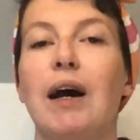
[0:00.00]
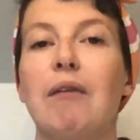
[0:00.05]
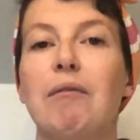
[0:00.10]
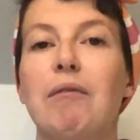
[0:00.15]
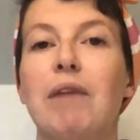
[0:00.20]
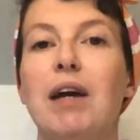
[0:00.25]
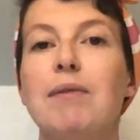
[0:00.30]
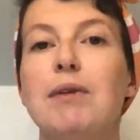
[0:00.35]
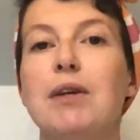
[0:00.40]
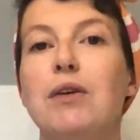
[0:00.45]

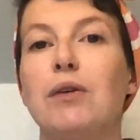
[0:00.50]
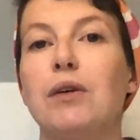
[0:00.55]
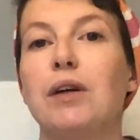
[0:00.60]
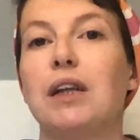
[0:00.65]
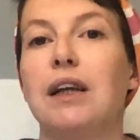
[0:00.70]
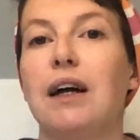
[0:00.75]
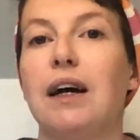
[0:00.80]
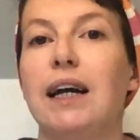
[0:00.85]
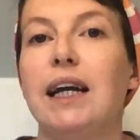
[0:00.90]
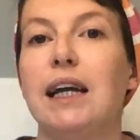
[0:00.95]
maybe your
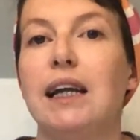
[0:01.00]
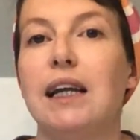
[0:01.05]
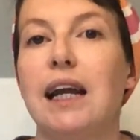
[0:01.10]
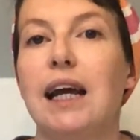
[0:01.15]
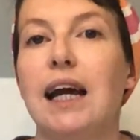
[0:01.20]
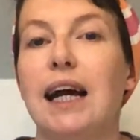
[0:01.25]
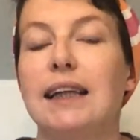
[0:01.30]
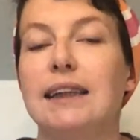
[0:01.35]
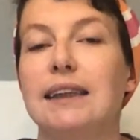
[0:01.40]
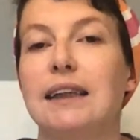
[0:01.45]

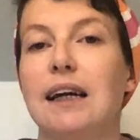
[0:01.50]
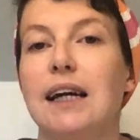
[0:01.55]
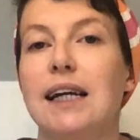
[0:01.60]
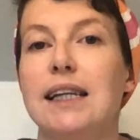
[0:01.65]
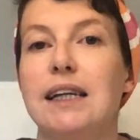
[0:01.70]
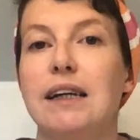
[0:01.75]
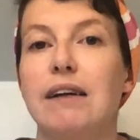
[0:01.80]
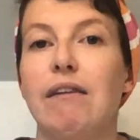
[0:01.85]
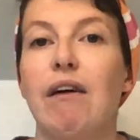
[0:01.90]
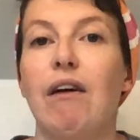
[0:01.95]
client has an
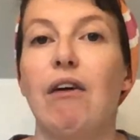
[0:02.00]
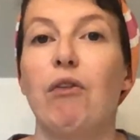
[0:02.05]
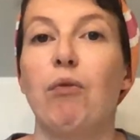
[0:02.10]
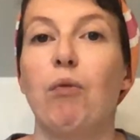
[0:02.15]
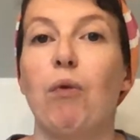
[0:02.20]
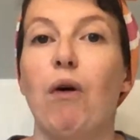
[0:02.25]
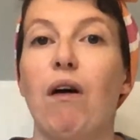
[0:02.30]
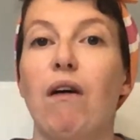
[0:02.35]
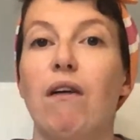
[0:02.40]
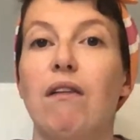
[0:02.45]
idea of
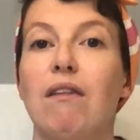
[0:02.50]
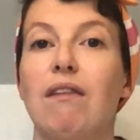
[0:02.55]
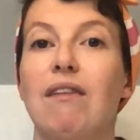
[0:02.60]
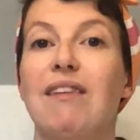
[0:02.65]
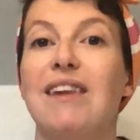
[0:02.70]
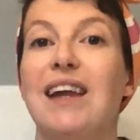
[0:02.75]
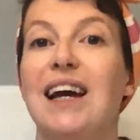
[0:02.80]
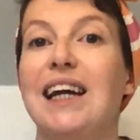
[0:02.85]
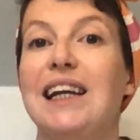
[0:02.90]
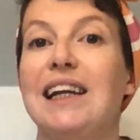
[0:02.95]
what
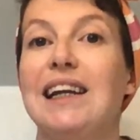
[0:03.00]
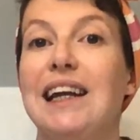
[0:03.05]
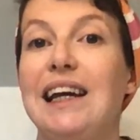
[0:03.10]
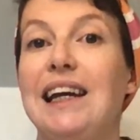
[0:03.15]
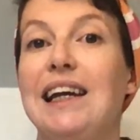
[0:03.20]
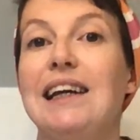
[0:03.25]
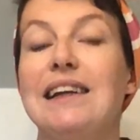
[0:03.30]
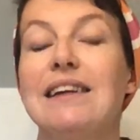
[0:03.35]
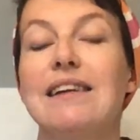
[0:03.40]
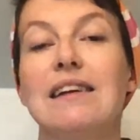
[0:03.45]
they
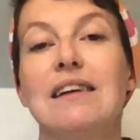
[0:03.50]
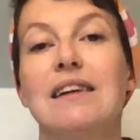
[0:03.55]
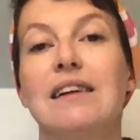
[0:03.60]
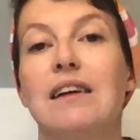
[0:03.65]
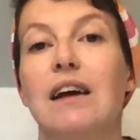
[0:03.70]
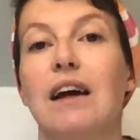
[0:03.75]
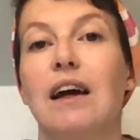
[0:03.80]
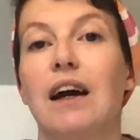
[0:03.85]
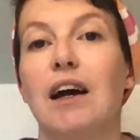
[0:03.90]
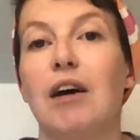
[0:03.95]
need
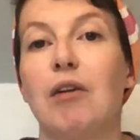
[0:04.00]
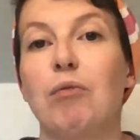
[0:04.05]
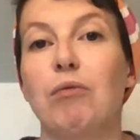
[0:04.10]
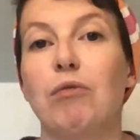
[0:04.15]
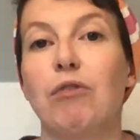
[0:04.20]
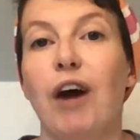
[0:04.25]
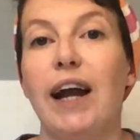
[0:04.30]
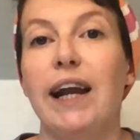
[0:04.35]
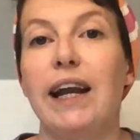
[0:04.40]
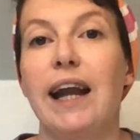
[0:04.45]

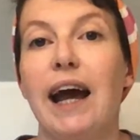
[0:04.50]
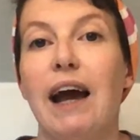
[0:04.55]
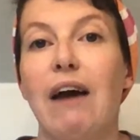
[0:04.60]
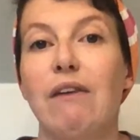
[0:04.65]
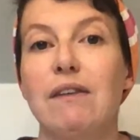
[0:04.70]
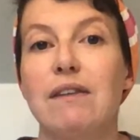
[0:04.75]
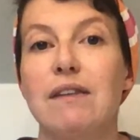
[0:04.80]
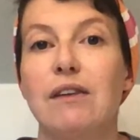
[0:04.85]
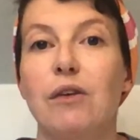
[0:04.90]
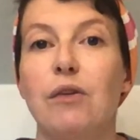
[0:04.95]
right
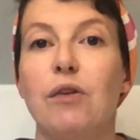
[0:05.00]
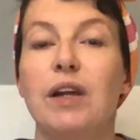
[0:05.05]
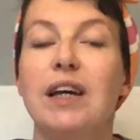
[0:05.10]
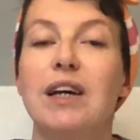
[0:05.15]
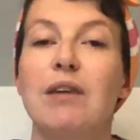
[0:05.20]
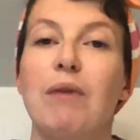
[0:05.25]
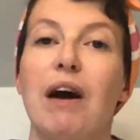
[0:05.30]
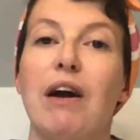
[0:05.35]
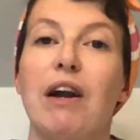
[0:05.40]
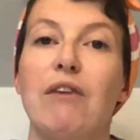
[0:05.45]
now. So
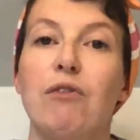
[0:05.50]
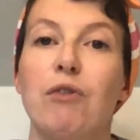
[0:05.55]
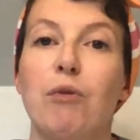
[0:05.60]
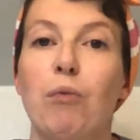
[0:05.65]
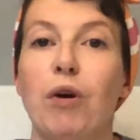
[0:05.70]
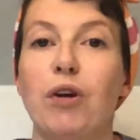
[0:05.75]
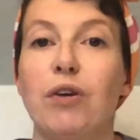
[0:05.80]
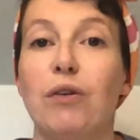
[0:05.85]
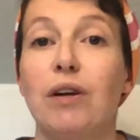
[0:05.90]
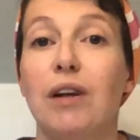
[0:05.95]
think about it from
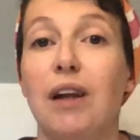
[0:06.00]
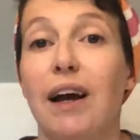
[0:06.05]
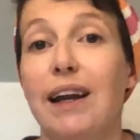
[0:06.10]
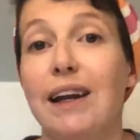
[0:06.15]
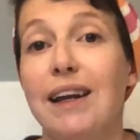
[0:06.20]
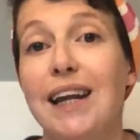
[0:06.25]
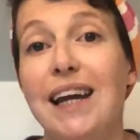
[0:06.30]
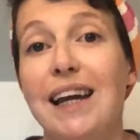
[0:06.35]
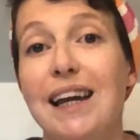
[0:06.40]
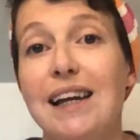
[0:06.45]
what your
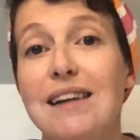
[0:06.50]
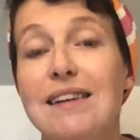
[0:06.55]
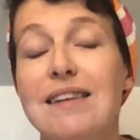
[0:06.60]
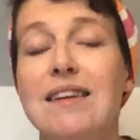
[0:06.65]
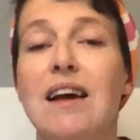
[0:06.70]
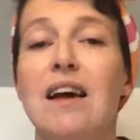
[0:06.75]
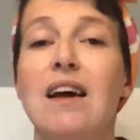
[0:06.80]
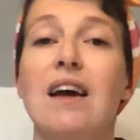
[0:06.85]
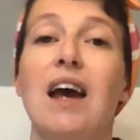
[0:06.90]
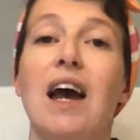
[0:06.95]
client
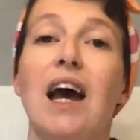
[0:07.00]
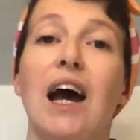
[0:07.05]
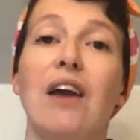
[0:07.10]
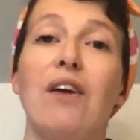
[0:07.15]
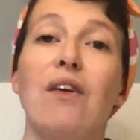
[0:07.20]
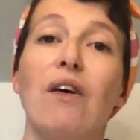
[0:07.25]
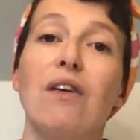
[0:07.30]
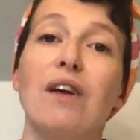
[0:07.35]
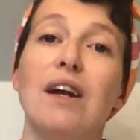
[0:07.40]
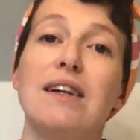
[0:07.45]
needs
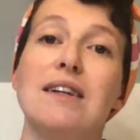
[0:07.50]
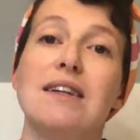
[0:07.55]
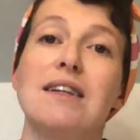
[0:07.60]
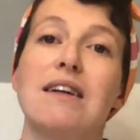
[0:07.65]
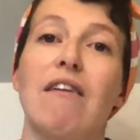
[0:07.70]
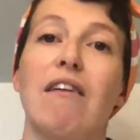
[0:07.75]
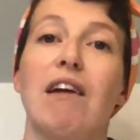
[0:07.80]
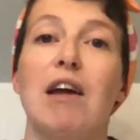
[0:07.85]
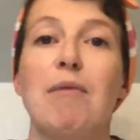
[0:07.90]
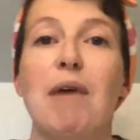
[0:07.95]
and not
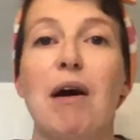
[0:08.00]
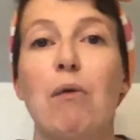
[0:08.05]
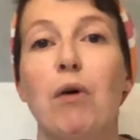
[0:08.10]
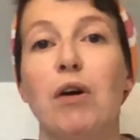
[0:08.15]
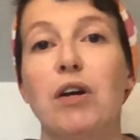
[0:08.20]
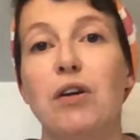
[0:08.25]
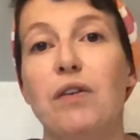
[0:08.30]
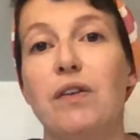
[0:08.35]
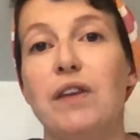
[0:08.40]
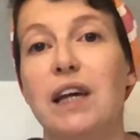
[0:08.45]
necessarily about
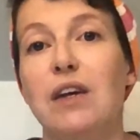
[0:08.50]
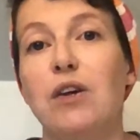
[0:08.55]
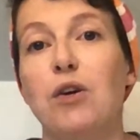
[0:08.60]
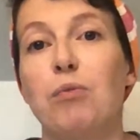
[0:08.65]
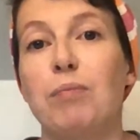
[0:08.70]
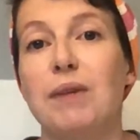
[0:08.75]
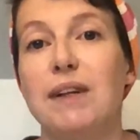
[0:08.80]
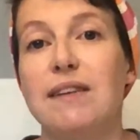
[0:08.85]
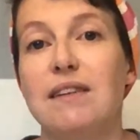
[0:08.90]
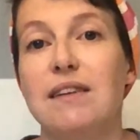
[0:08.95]
what you think
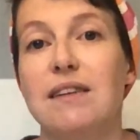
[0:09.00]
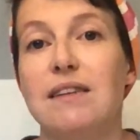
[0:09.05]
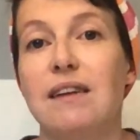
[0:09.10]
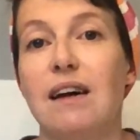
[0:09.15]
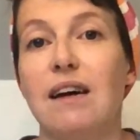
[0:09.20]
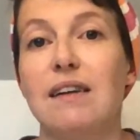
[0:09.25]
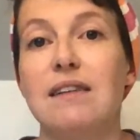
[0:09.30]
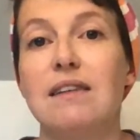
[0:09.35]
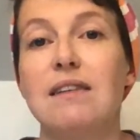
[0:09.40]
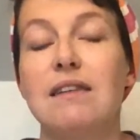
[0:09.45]
your business
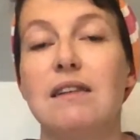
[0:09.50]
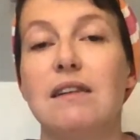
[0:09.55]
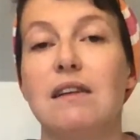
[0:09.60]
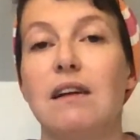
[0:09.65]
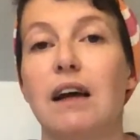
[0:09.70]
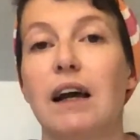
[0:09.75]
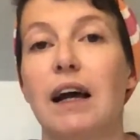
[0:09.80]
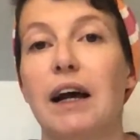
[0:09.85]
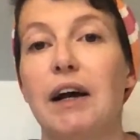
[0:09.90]
does.